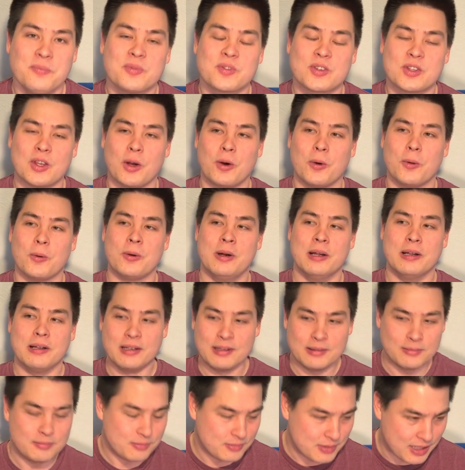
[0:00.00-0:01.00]
So
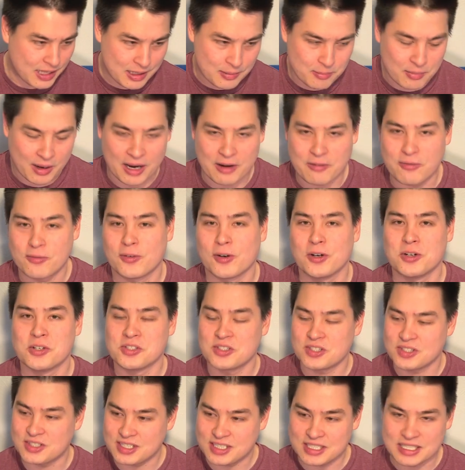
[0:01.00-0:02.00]
in my
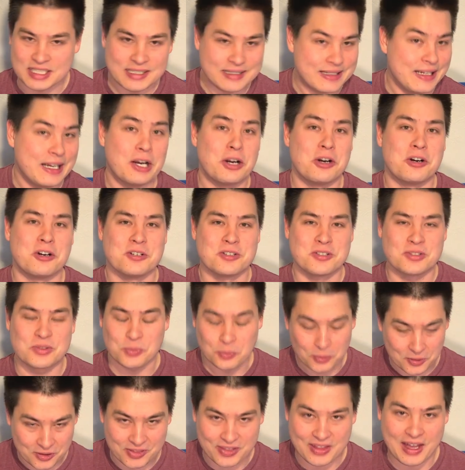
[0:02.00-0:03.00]
first years
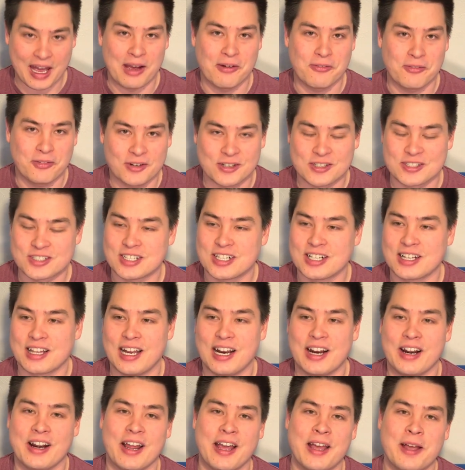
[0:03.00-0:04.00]
with that first
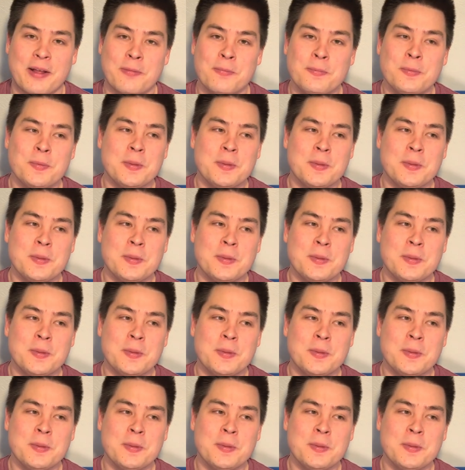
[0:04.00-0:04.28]
clarinet,